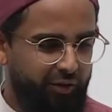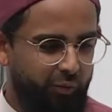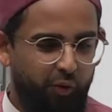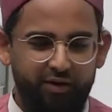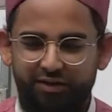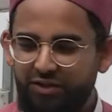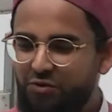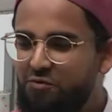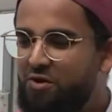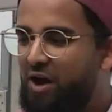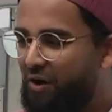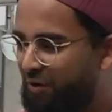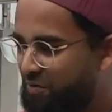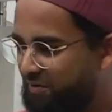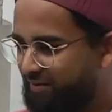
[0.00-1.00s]
what do you
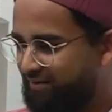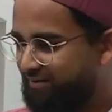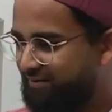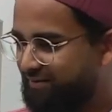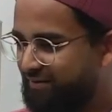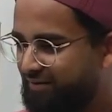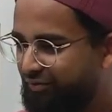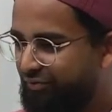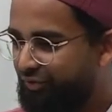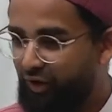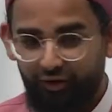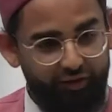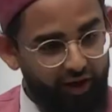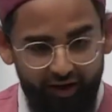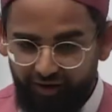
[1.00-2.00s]
know?
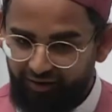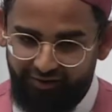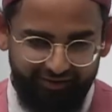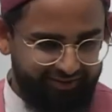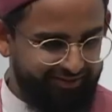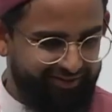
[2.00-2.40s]
They're there,